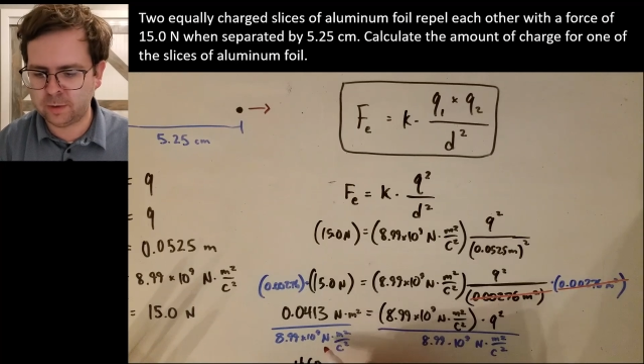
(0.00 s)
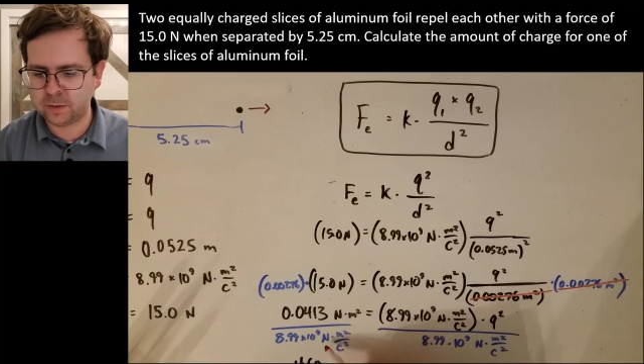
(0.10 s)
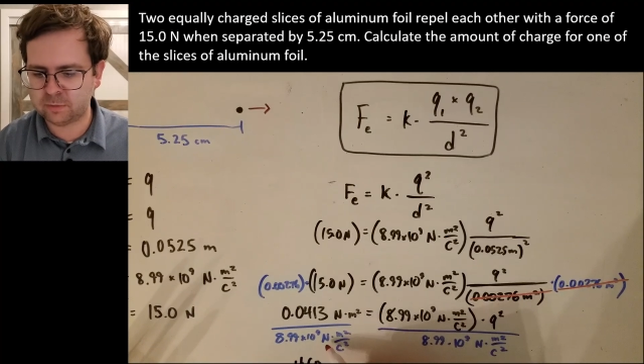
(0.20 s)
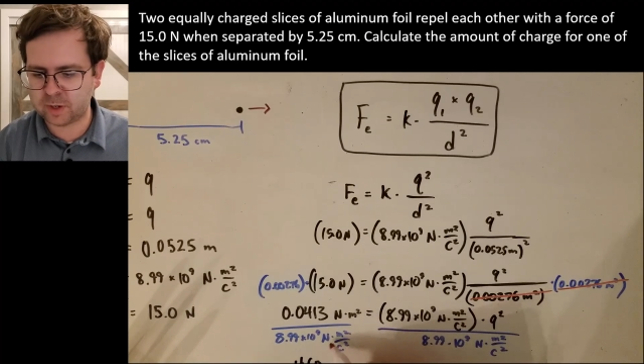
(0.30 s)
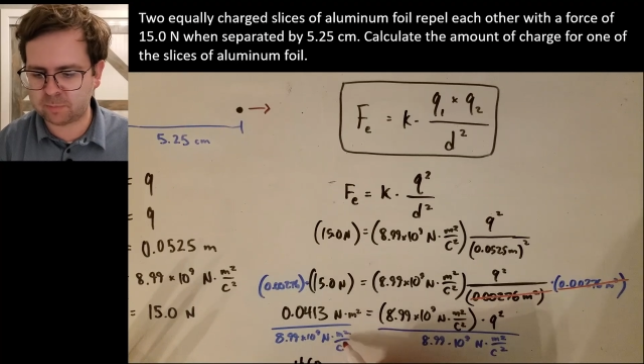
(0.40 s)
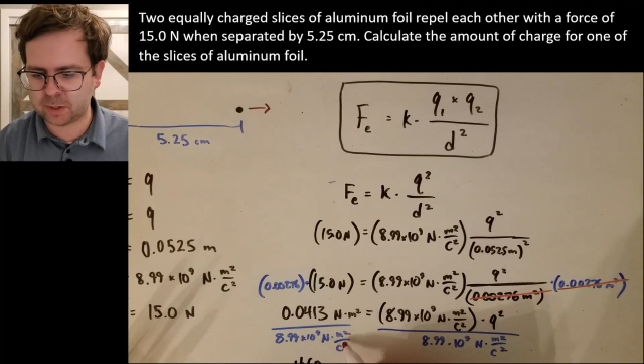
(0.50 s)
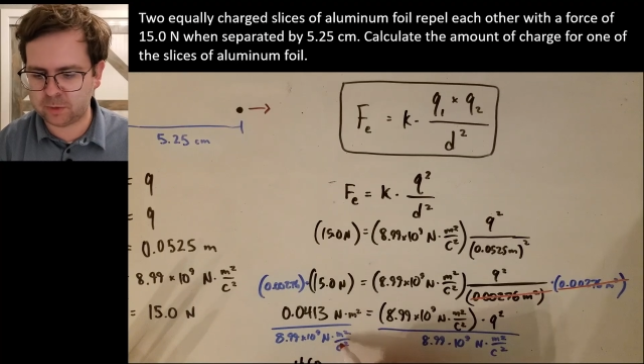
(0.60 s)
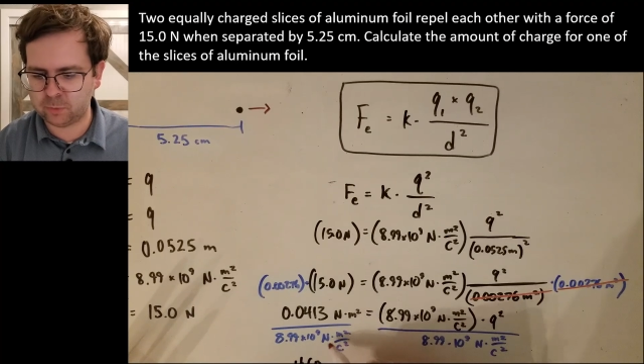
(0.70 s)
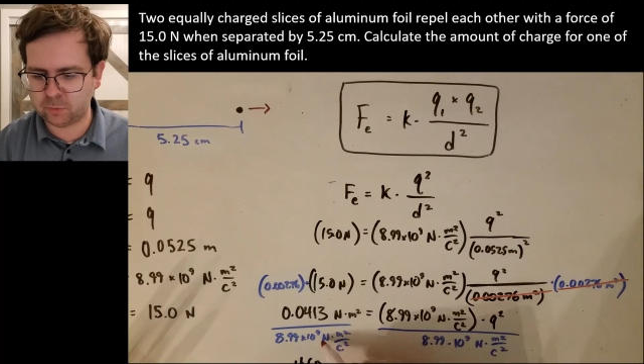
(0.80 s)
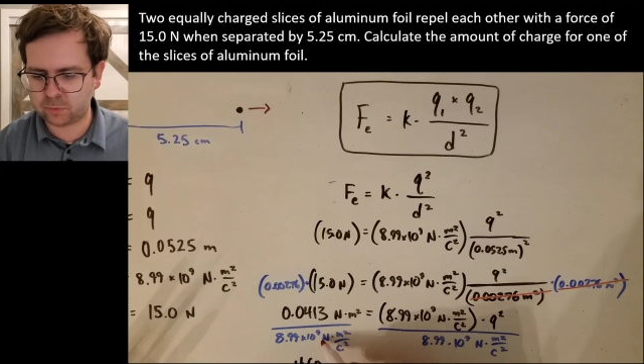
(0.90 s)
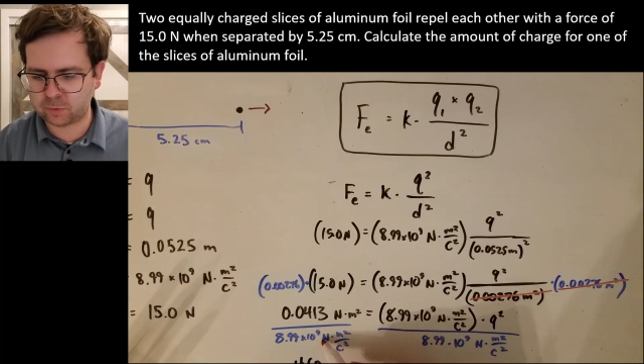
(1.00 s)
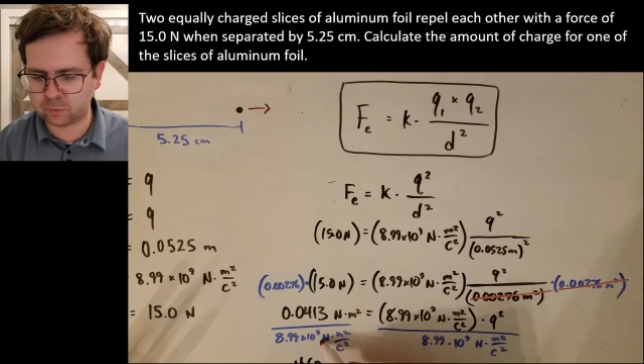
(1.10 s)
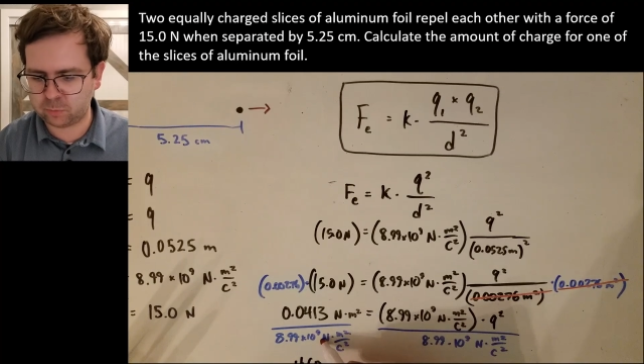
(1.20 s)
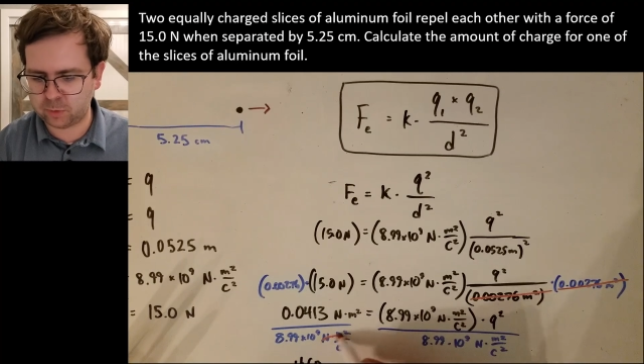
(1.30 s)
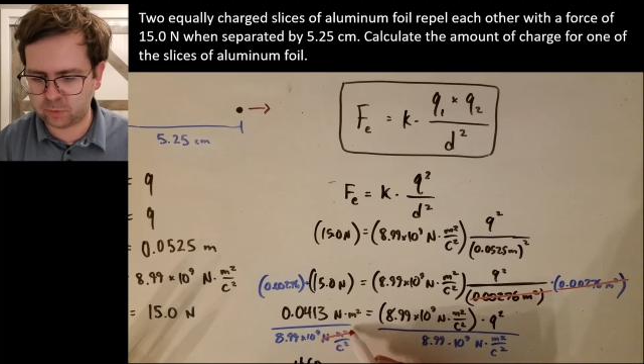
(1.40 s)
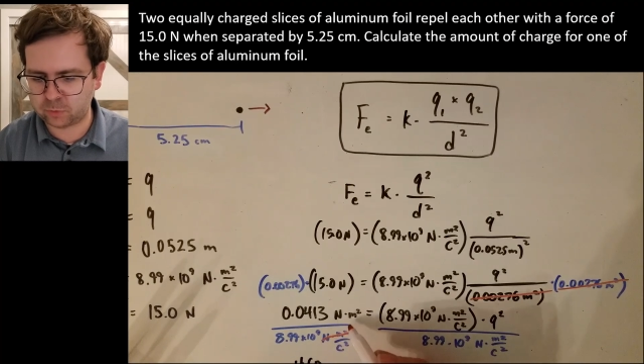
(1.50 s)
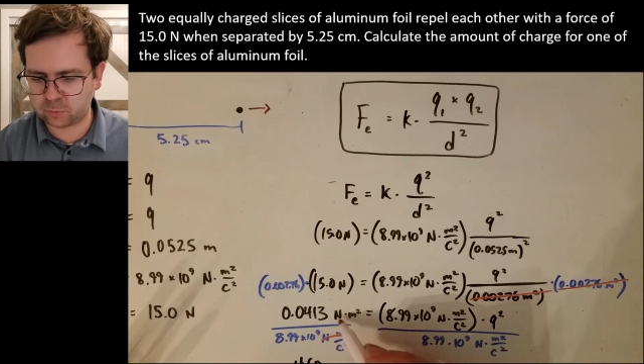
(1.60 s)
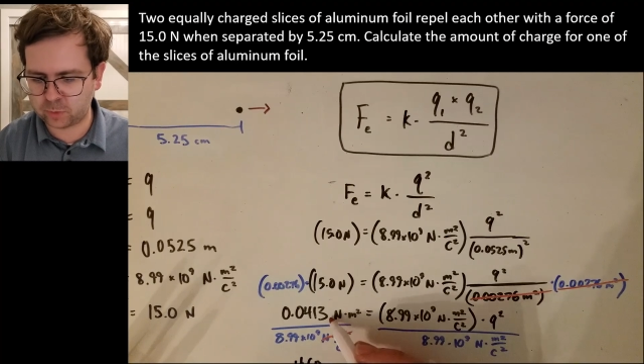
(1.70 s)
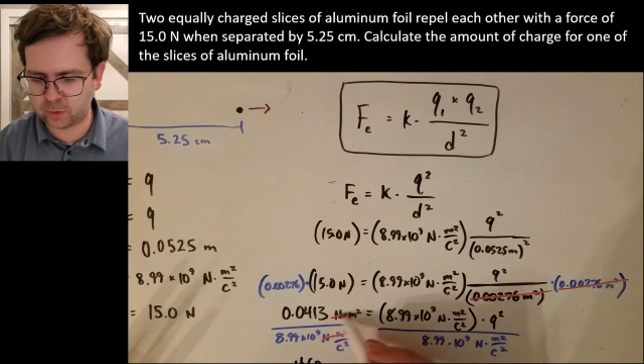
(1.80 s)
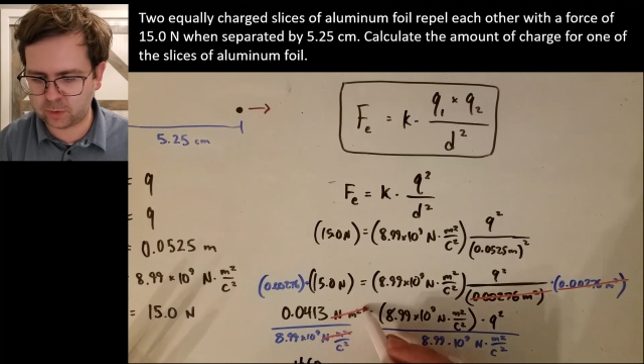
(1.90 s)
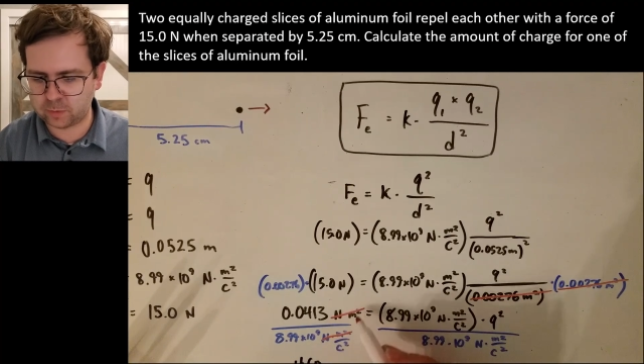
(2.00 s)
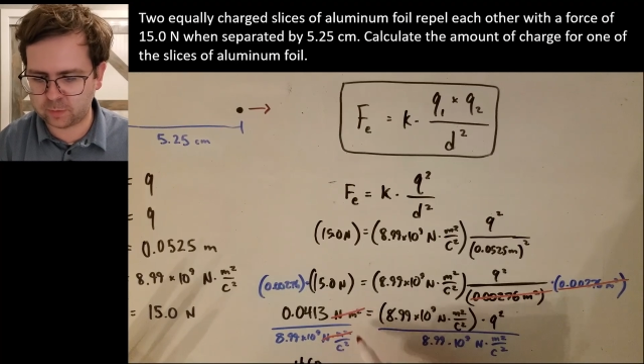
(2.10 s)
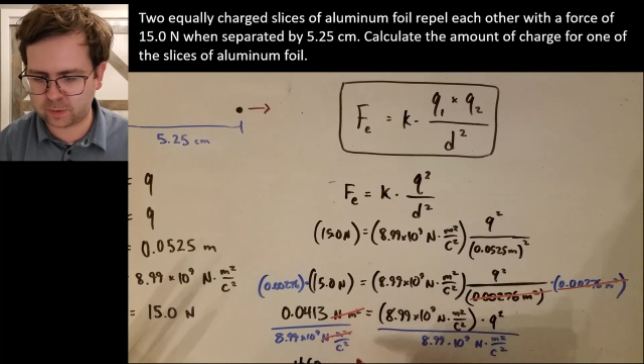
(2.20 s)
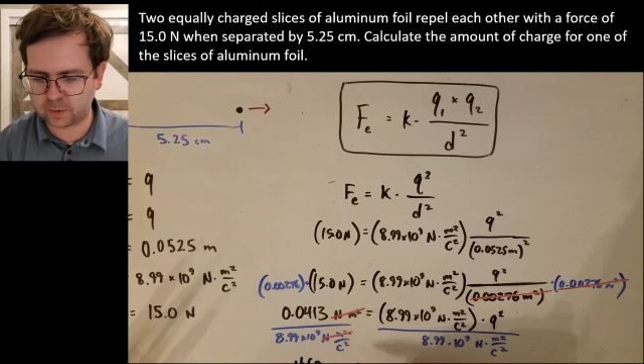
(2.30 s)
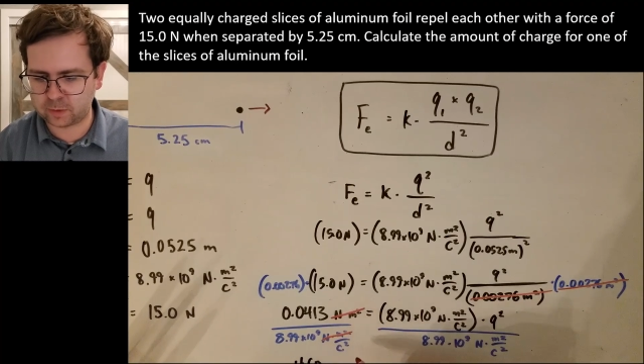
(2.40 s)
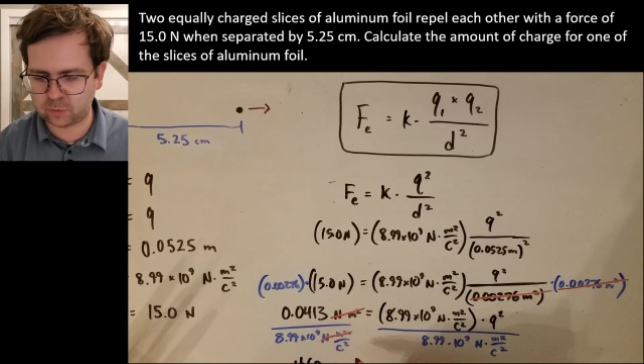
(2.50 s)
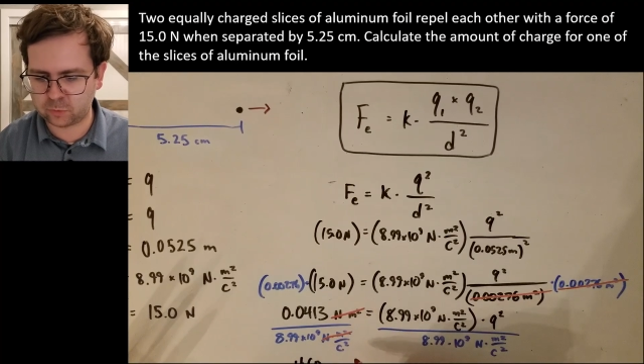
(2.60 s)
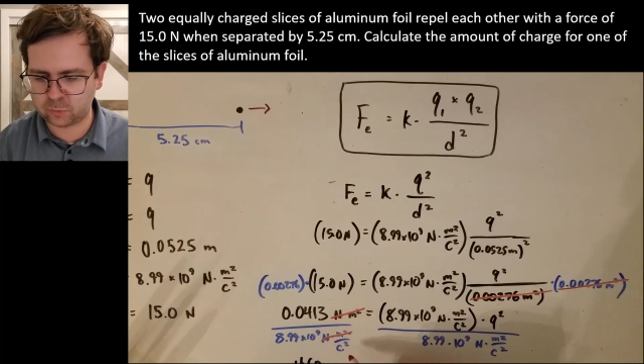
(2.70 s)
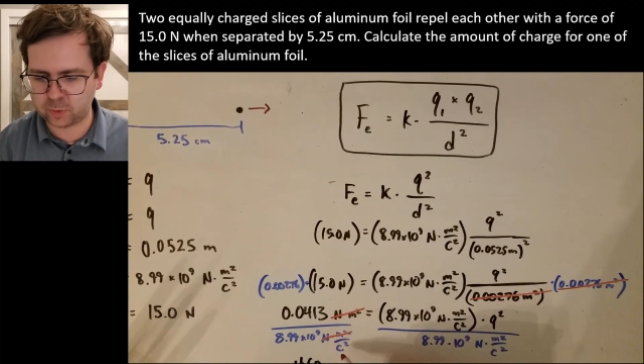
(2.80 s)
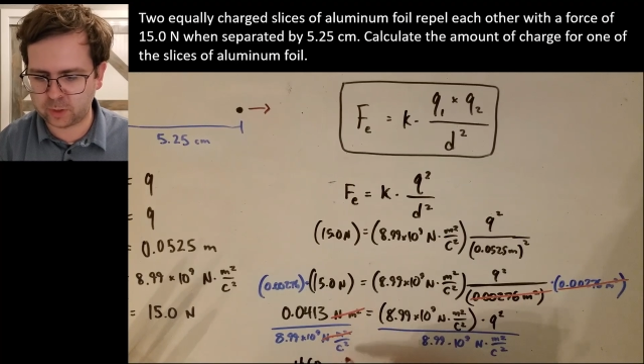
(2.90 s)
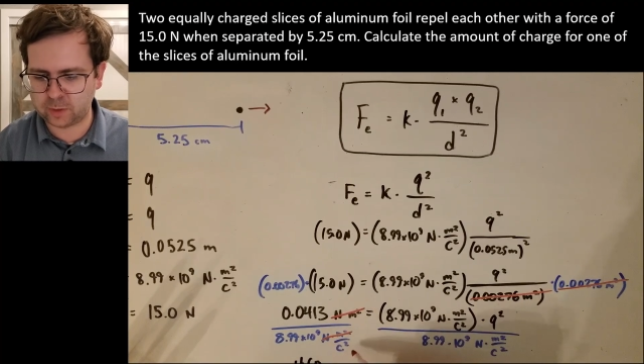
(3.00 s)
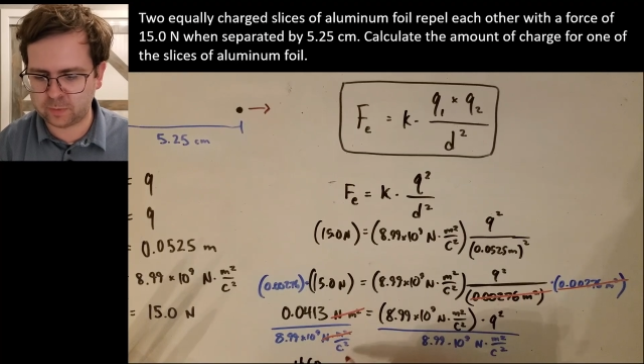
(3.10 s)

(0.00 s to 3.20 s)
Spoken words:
divided by newtons times meter squared, and that kind of goes away.